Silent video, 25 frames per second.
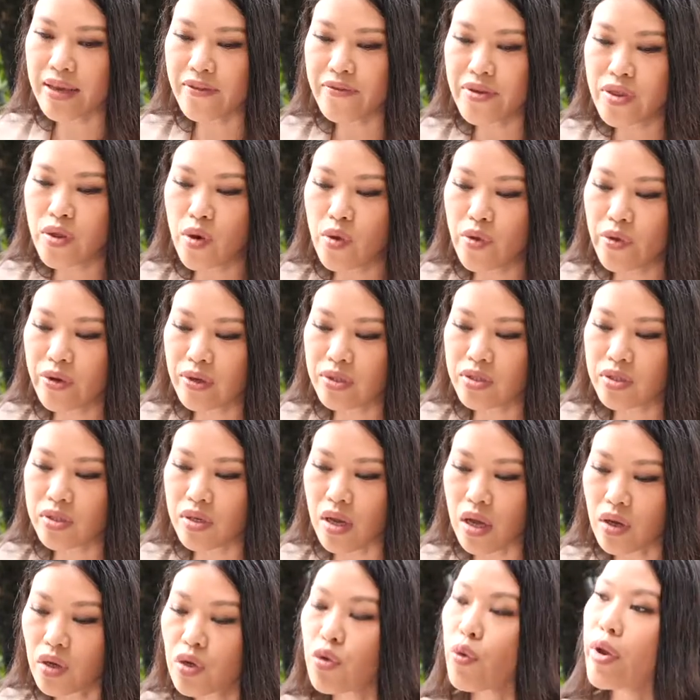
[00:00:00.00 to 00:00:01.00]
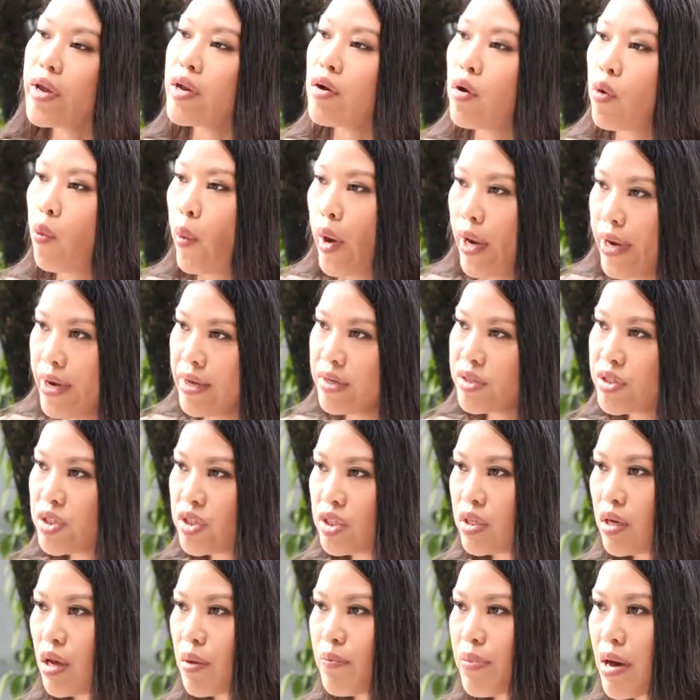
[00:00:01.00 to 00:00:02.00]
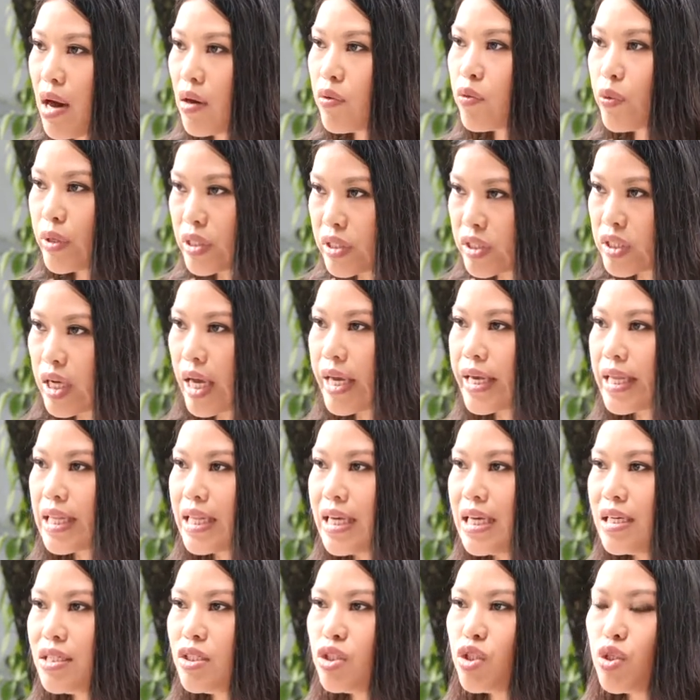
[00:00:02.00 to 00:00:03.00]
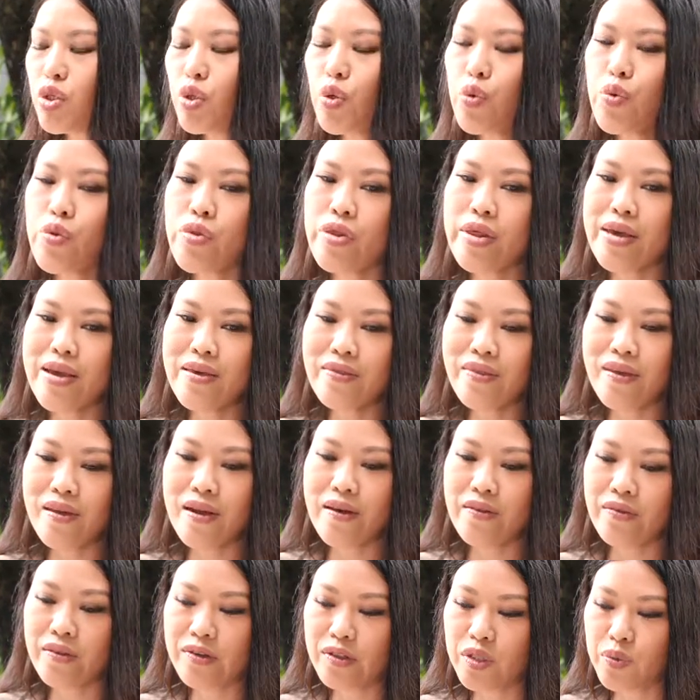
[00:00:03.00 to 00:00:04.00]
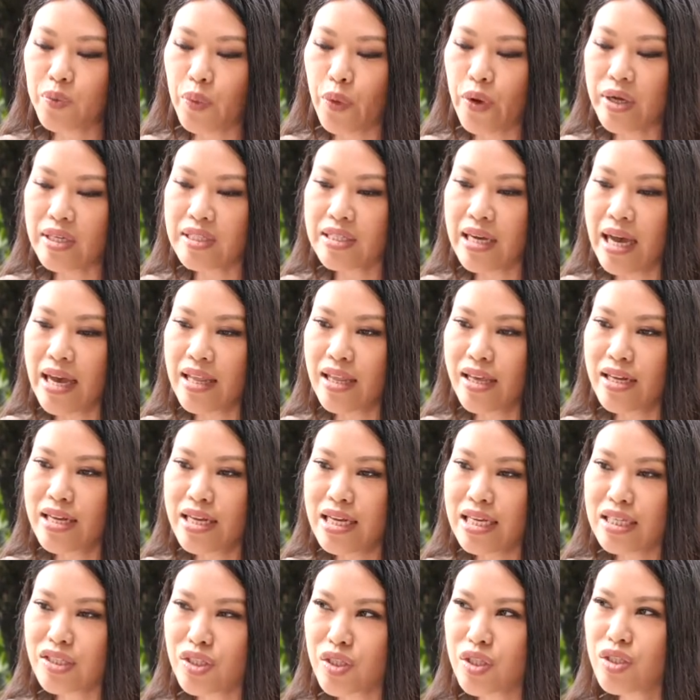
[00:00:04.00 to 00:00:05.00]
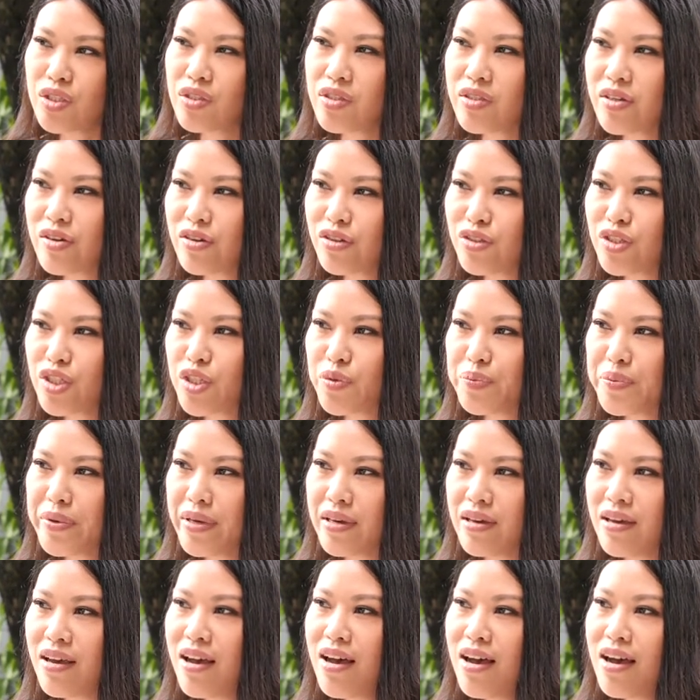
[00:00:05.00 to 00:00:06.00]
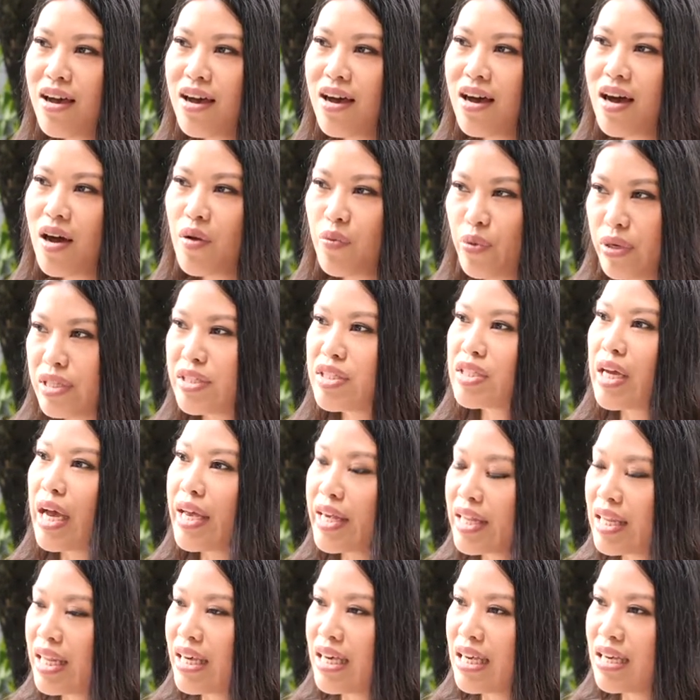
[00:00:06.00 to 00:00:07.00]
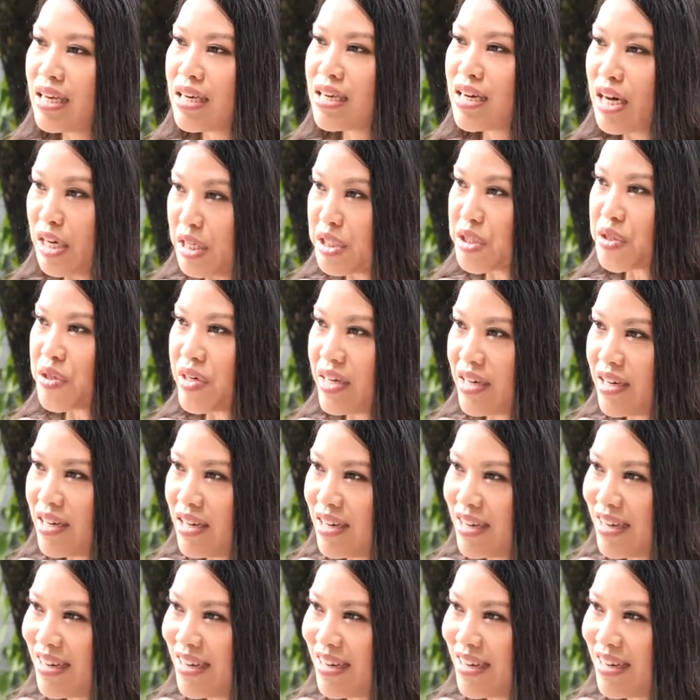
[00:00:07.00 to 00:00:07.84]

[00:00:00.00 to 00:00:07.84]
even though there's greater awareness about recycling, do you think that at this point Thailand is considered to be a recycling country?